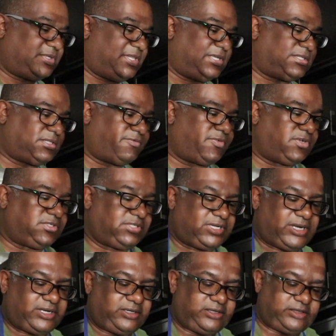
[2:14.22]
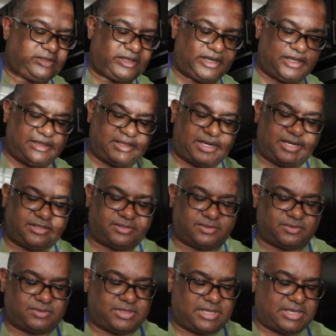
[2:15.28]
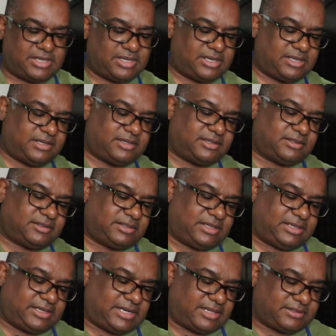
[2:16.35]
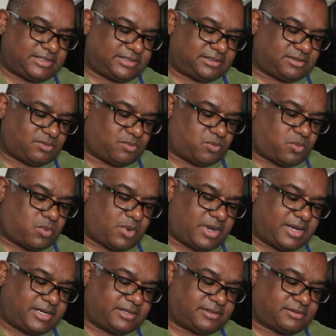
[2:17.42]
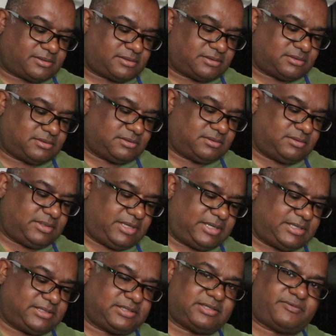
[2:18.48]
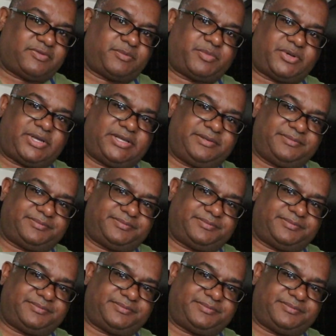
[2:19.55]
that's the first thing that I do. And I'll get the wider end of the bread.